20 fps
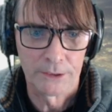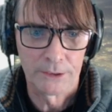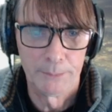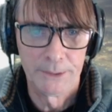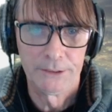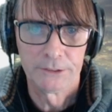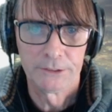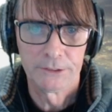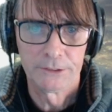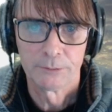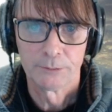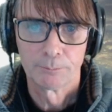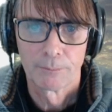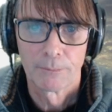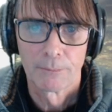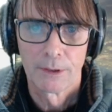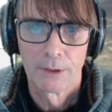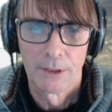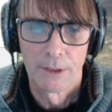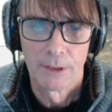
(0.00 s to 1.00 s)
this means.
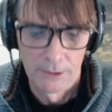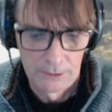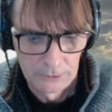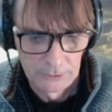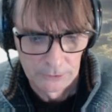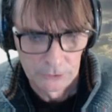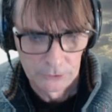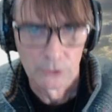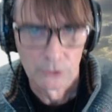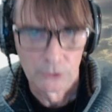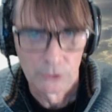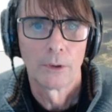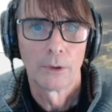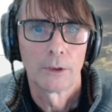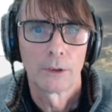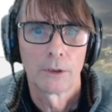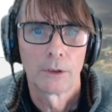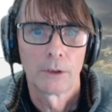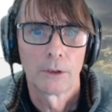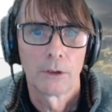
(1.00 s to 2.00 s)
So
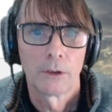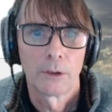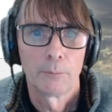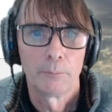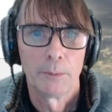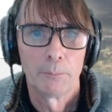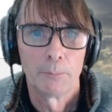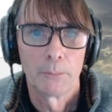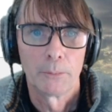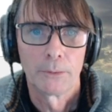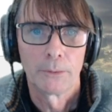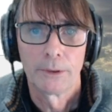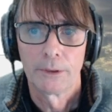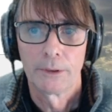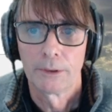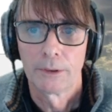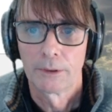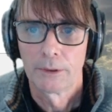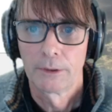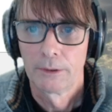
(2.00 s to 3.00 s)
let me put
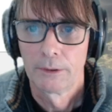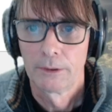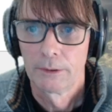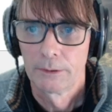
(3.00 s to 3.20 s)
here,